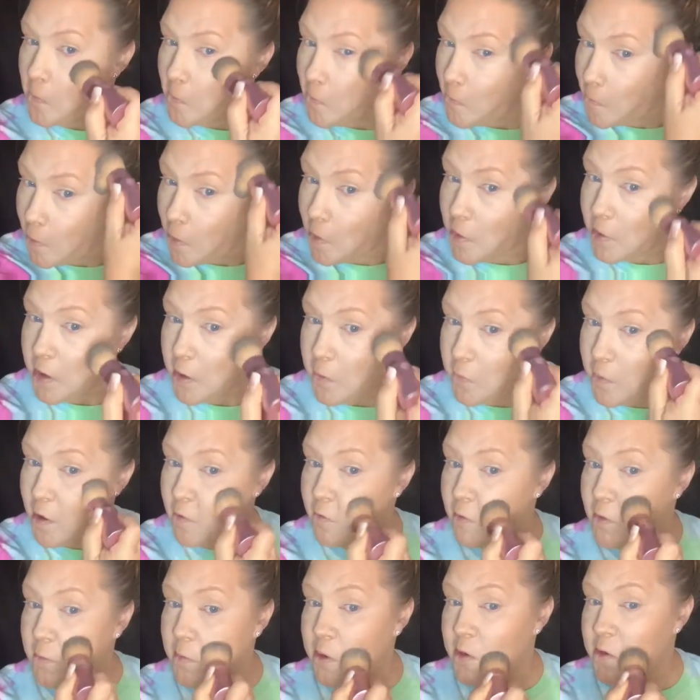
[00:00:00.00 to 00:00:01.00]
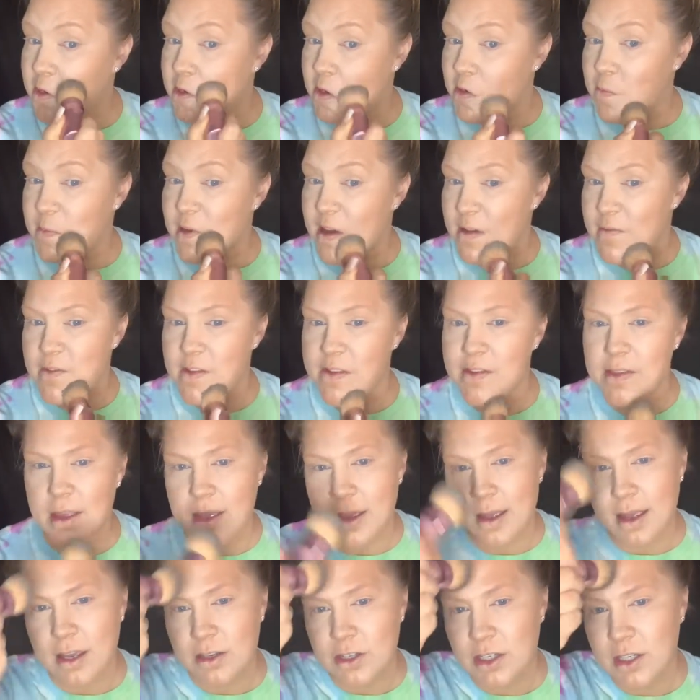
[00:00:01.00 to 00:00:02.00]
not go over it, but just buff in the
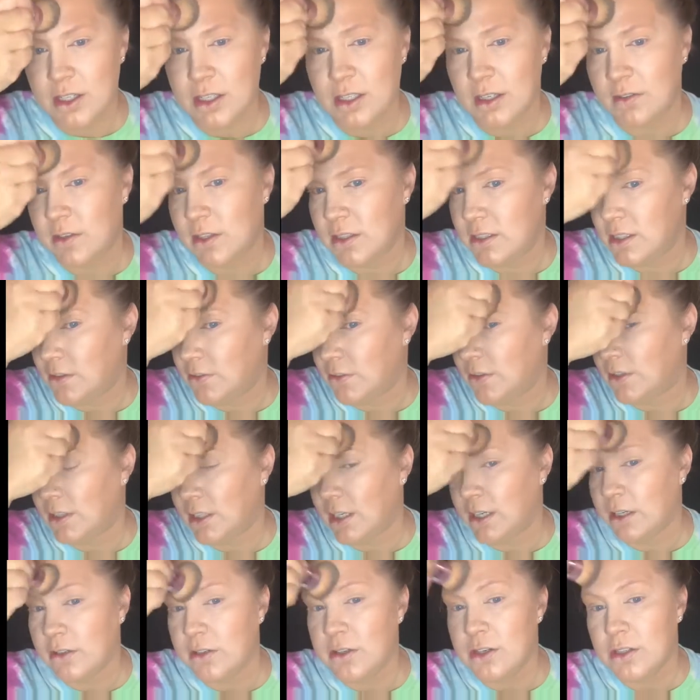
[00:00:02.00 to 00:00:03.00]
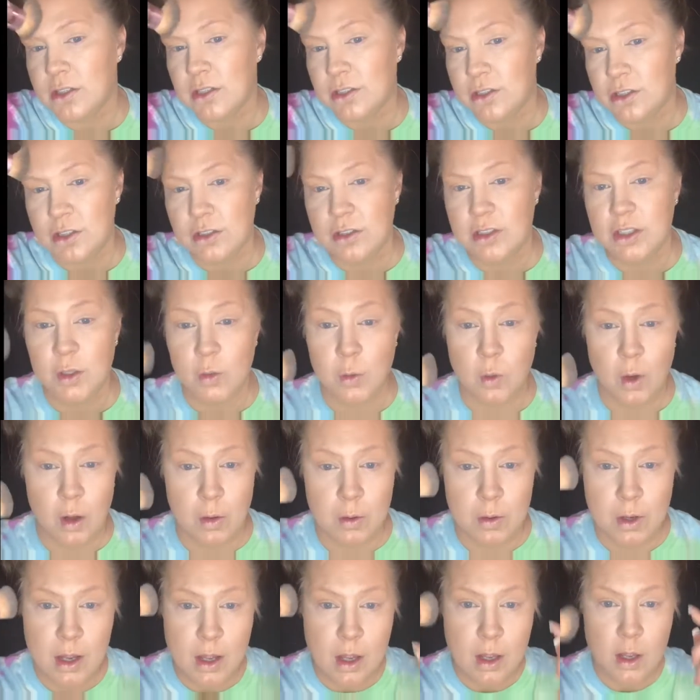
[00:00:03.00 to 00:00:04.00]
edges of the different colors, because you do
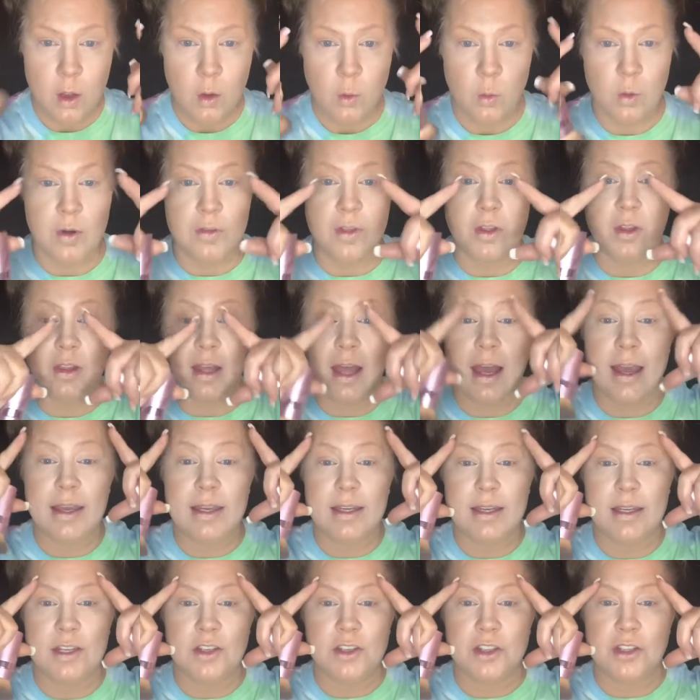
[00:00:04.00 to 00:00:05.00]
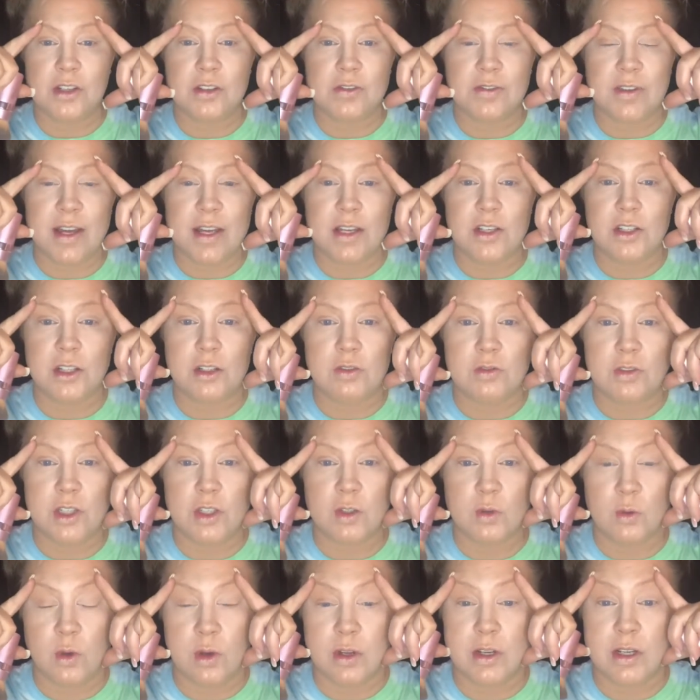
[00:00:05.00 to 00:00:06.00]
want, where the light hits your face, you
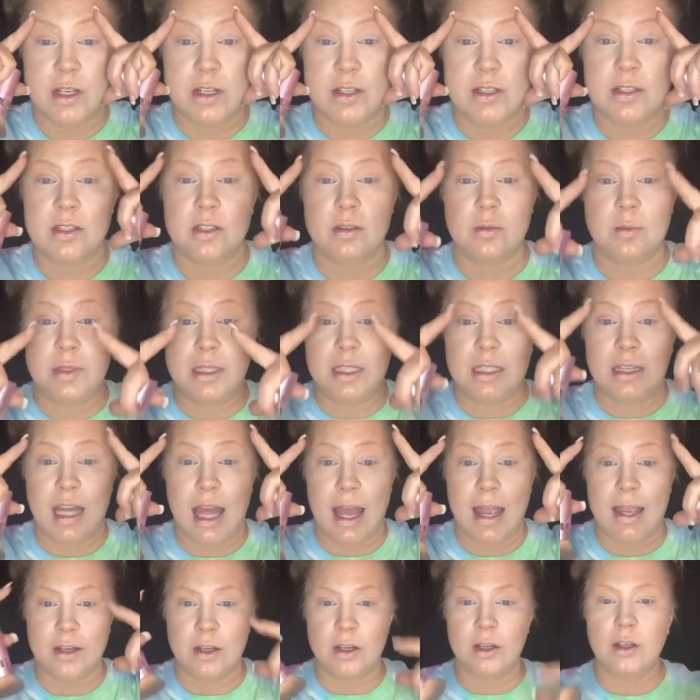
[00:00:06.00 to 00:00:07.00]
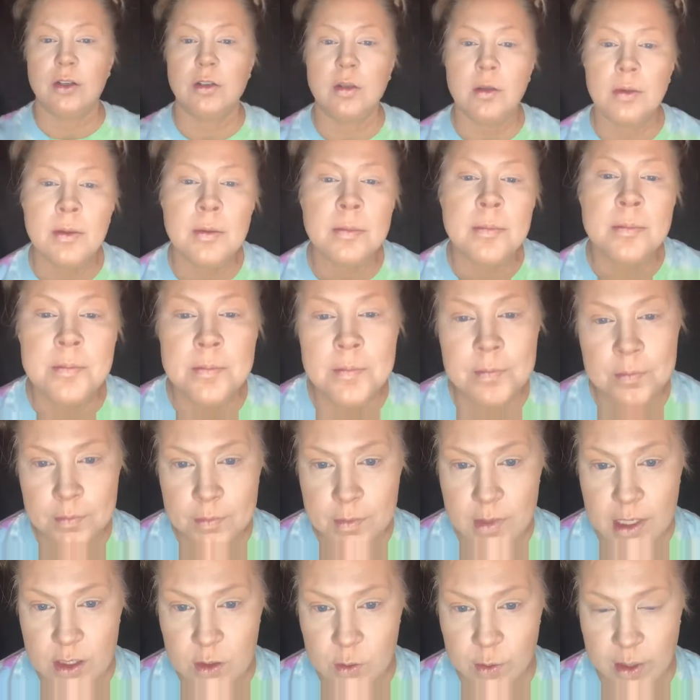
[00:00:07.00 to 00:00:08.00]
do want it to be lighter.
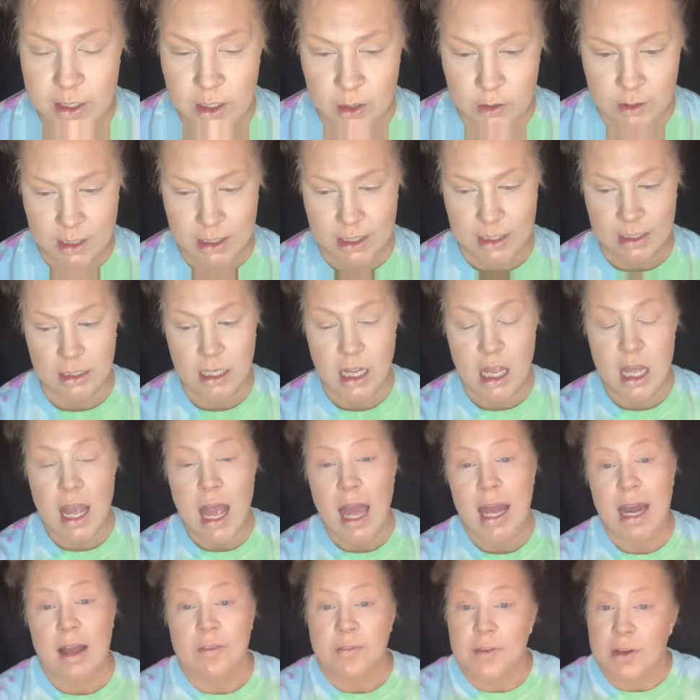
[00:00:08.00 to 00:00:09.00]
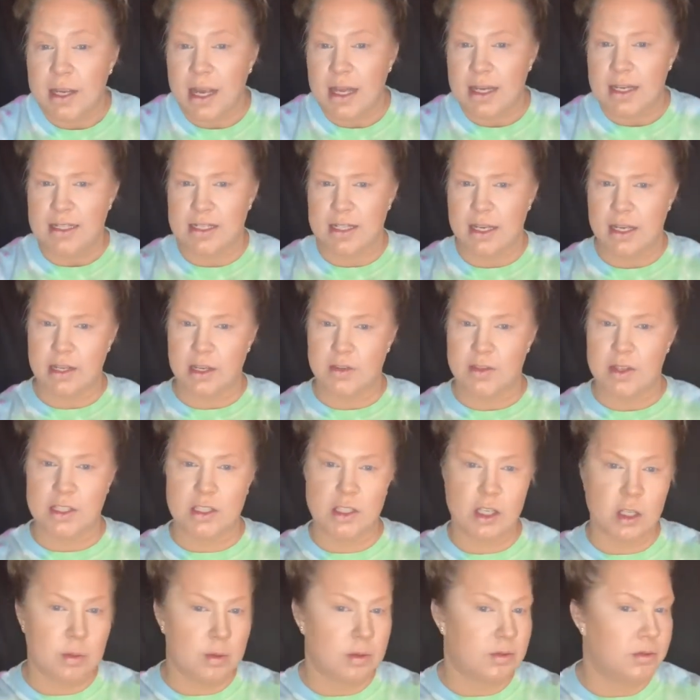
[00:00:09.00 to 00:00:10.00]
That's why you get, and I forgot to tell you this
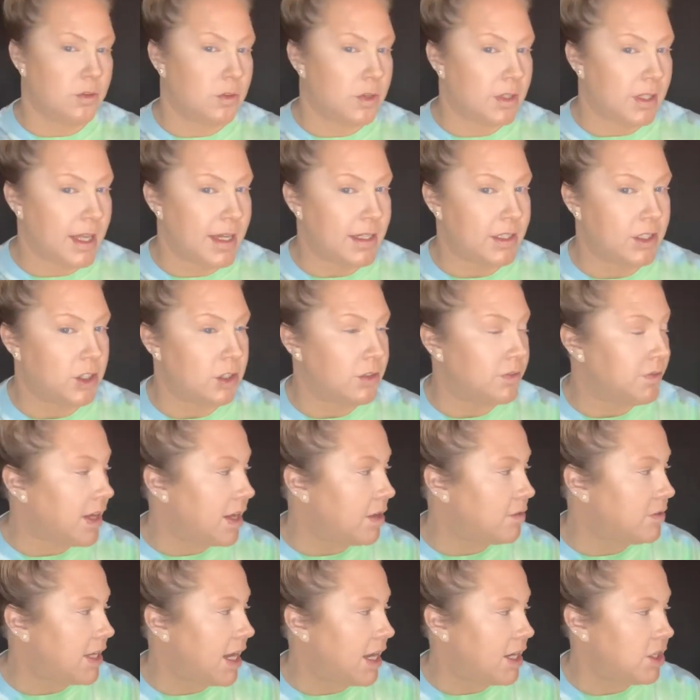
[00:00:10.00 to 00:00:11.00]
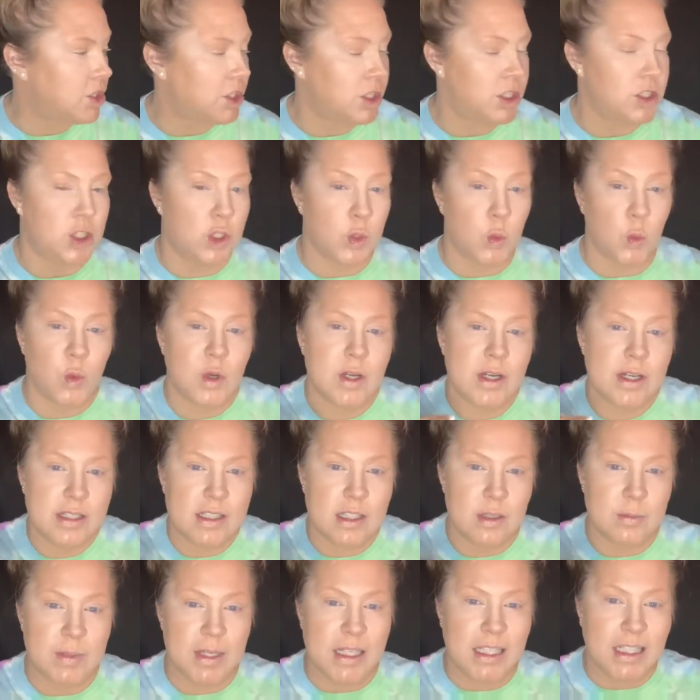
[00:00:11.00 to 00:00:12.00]
too before, like your foundation, you want it
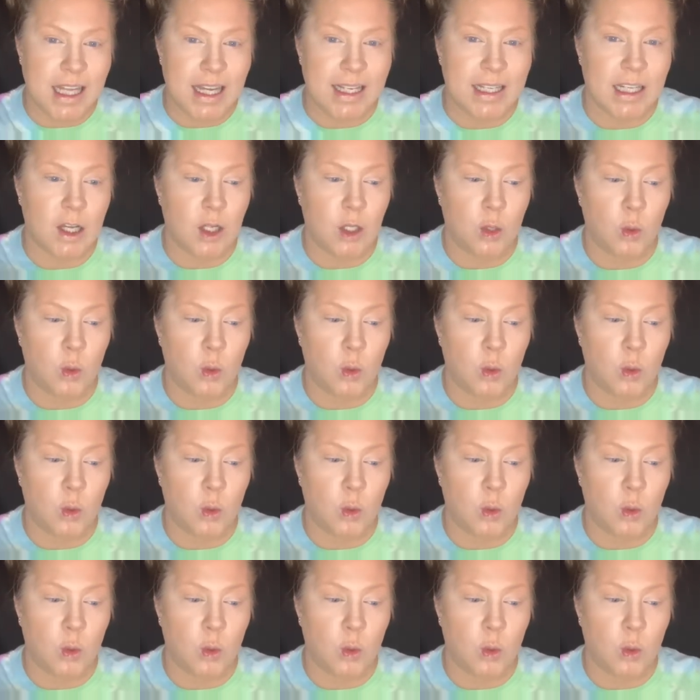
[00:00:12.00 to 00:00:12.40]
to be like a